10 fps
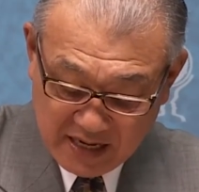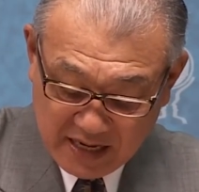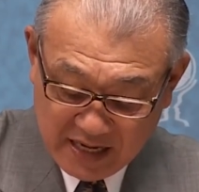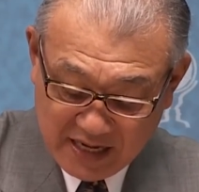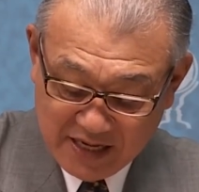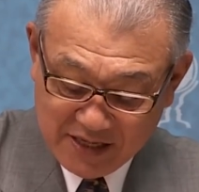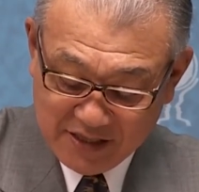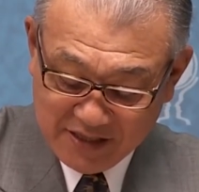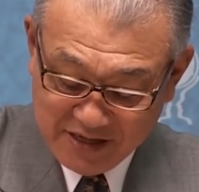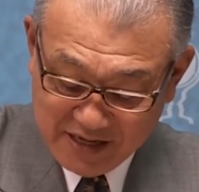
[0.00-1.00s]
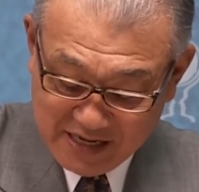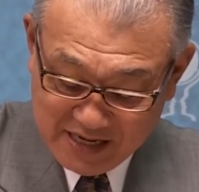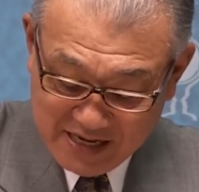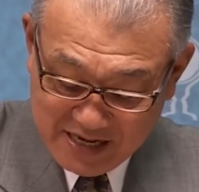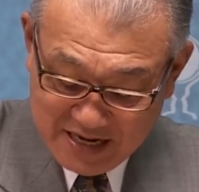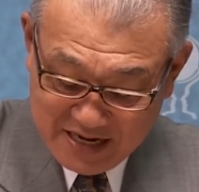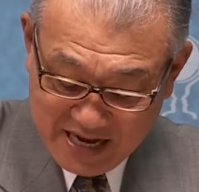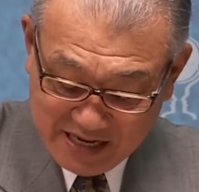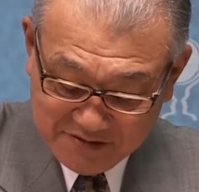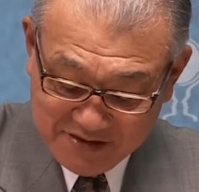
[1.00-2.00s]
and
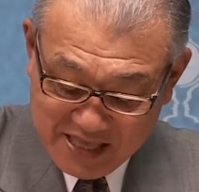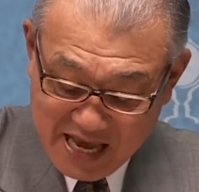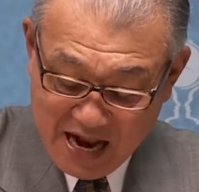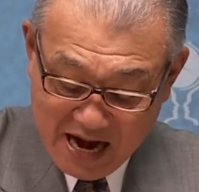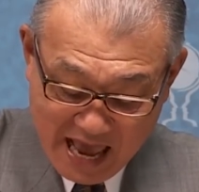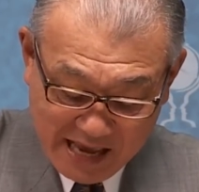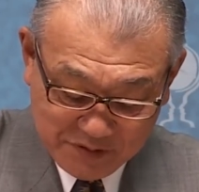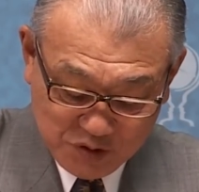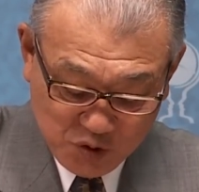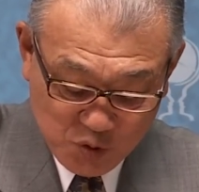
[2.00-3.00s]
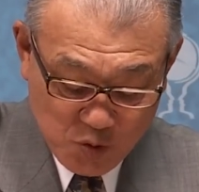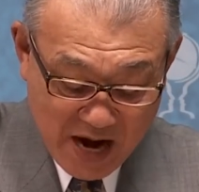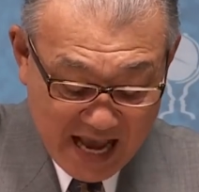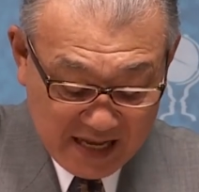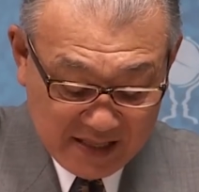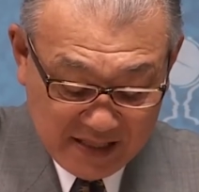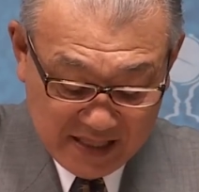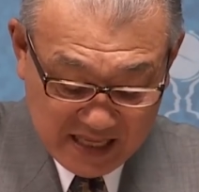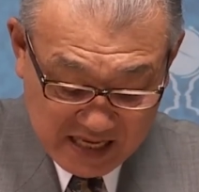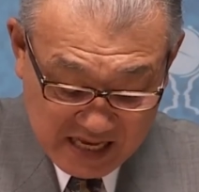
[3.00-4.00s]
liked their lives to learn
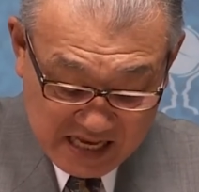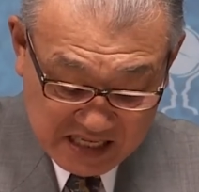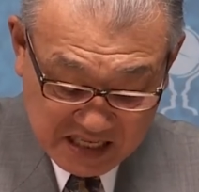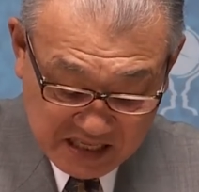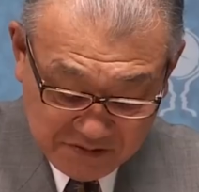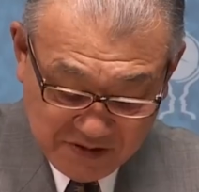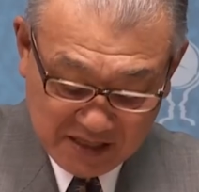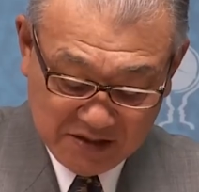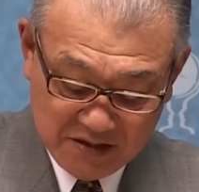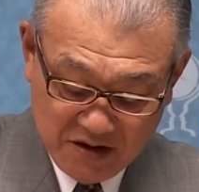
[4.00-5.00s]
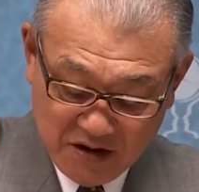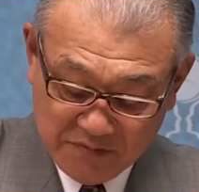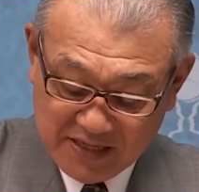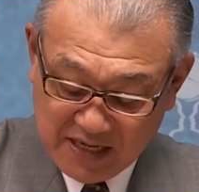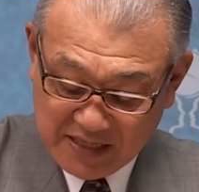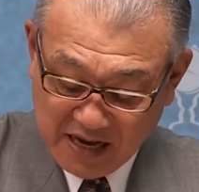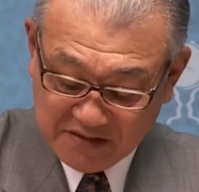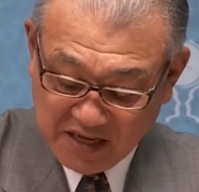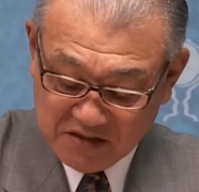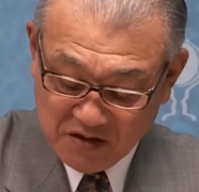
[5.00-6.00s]
the secrets of the
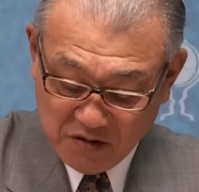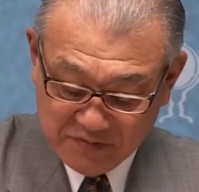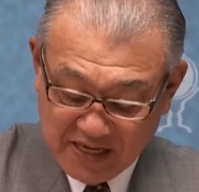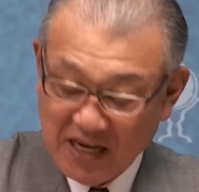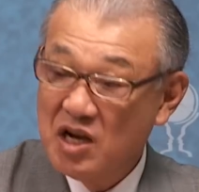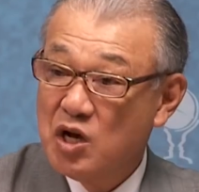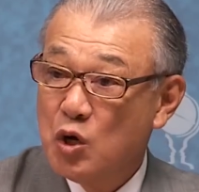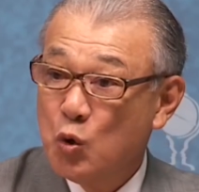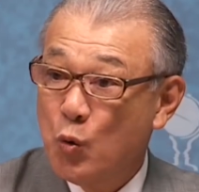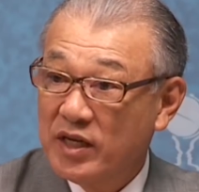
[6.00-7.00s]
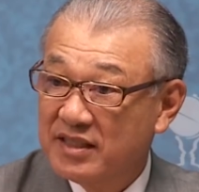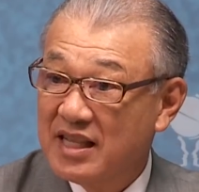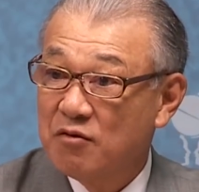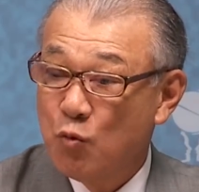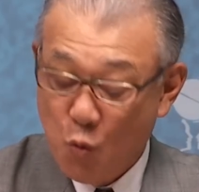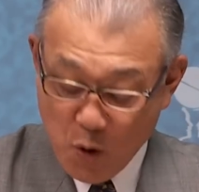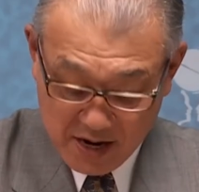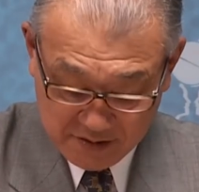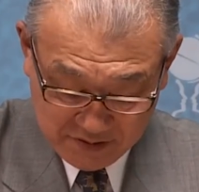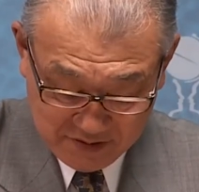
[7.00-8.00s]
success of the Western world.